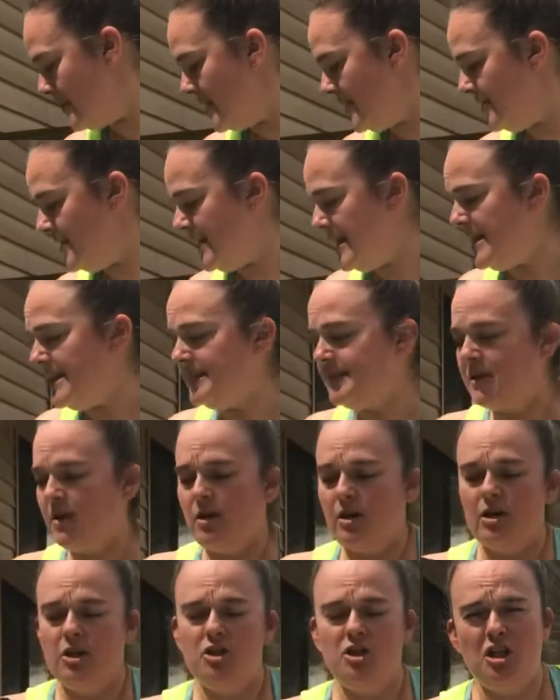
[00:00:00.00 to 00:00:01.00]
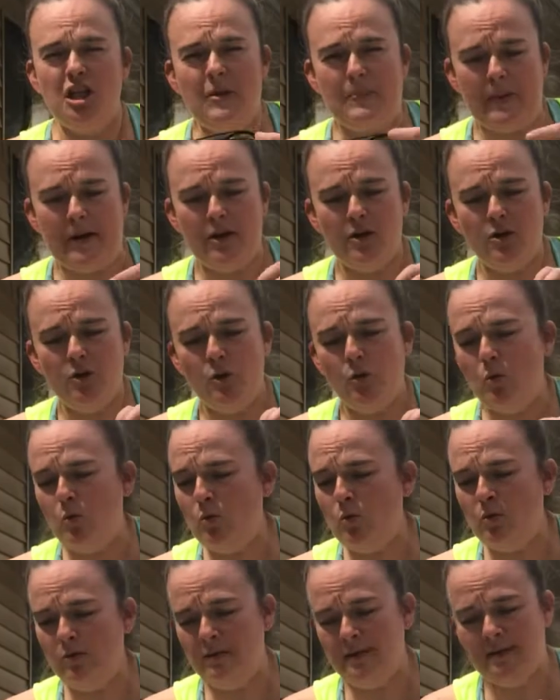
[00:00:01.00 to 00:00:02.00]
These are
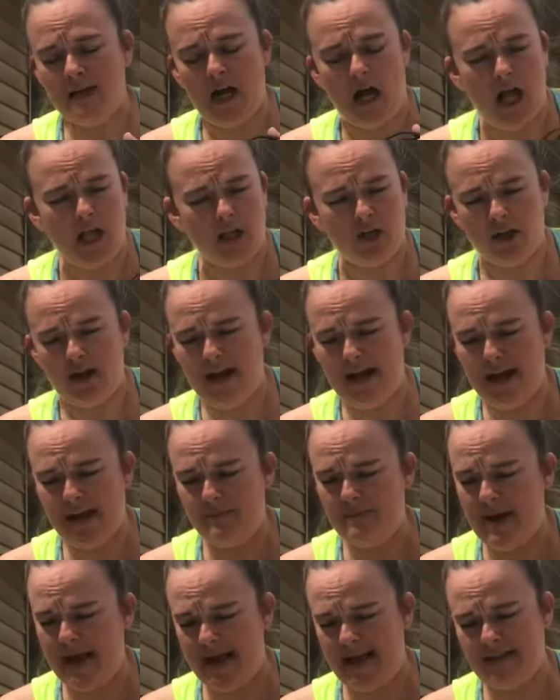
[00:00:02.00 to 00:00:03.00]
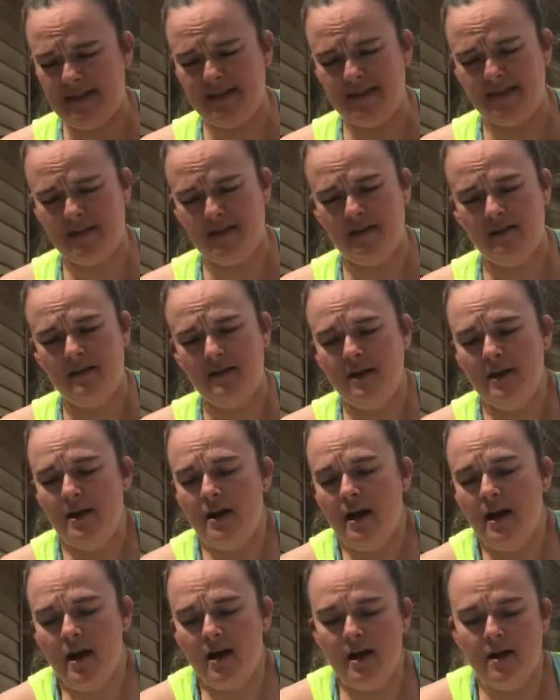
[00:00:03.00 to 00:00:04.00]
cheapo dollar headbands
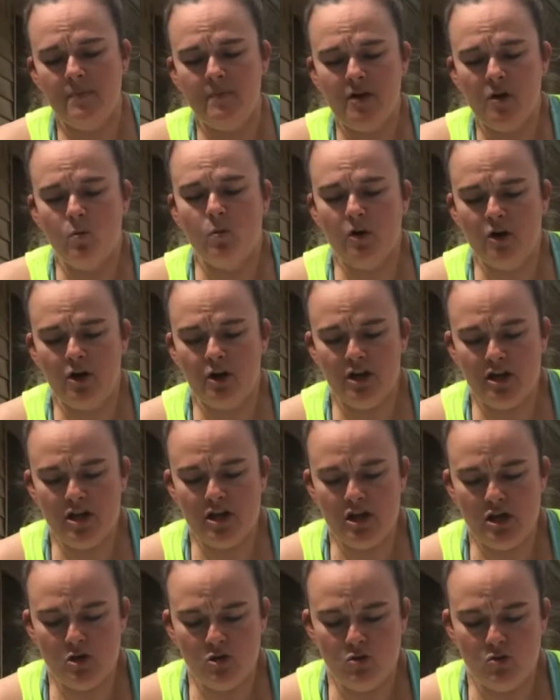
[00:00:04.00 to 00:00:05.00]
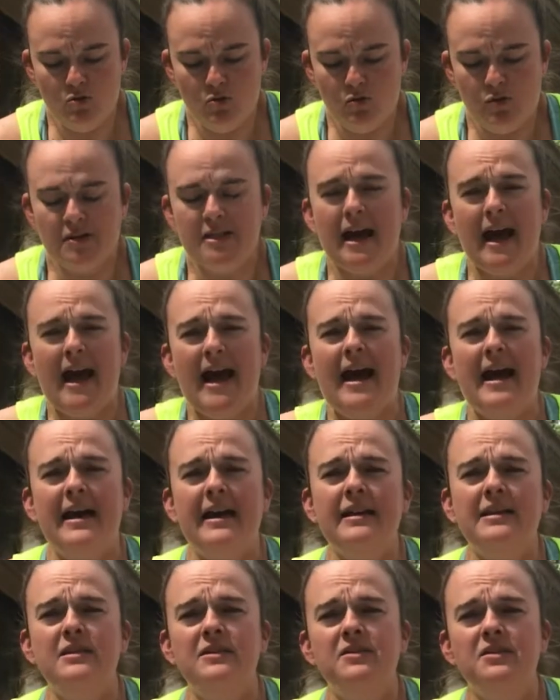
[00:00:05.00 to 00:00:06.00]
that we're going to use
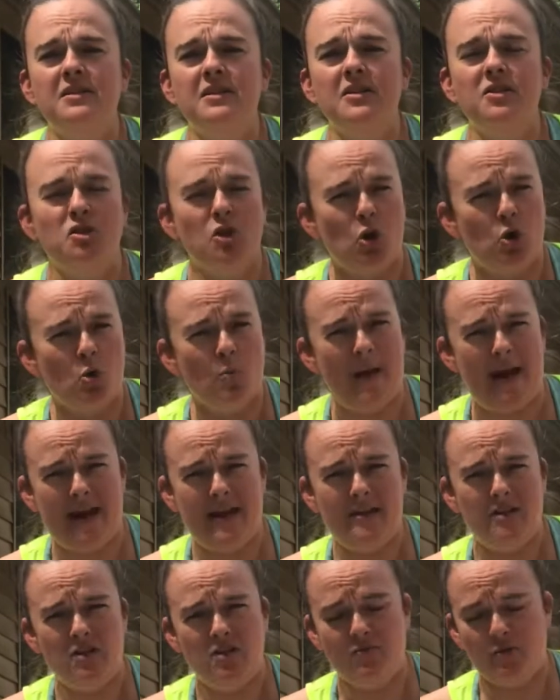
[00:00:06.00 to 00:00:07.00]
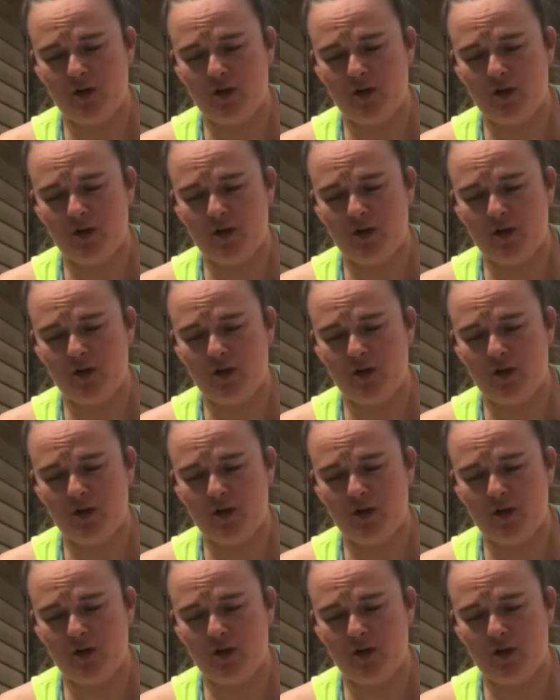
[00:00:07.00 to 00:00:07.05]
as circle bands for